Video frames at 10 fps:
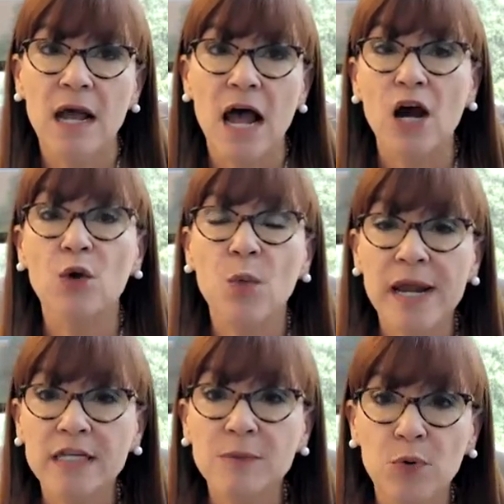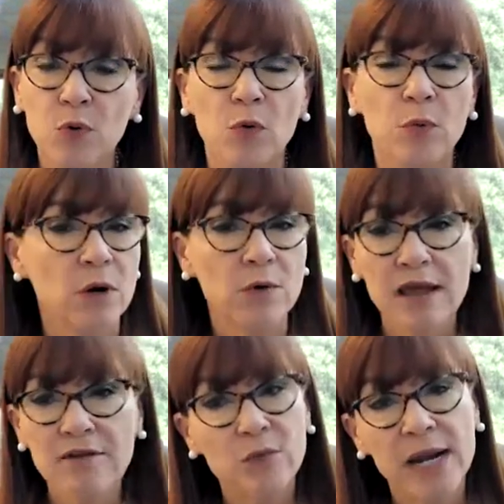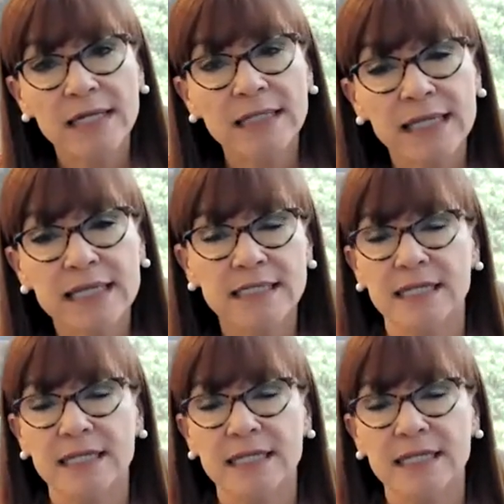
our wait pool. We don't have a ranked list.